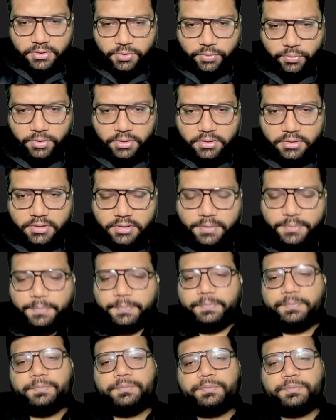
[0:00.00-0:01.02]
students,
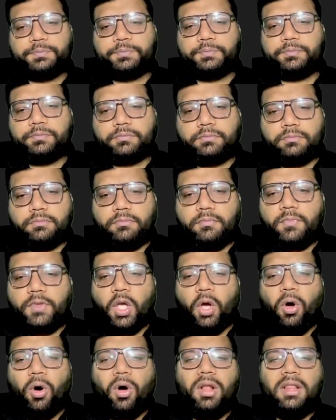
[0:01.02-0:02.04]

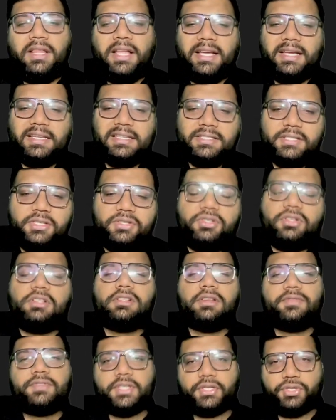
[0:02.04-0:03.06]
all the essentials
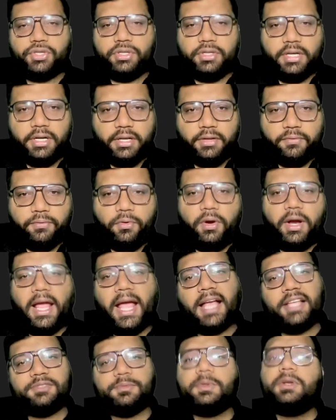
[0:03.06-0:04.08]
of section 34
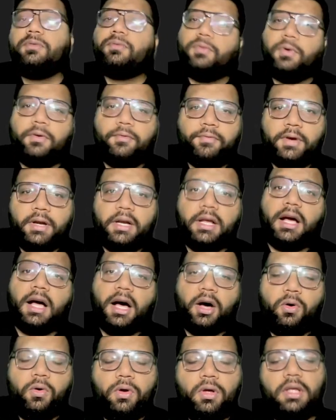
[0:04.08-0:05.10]
has been fulfilled.
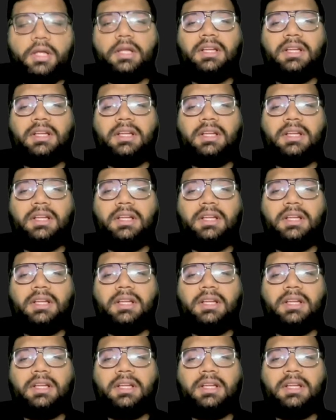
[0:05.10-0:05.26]
How?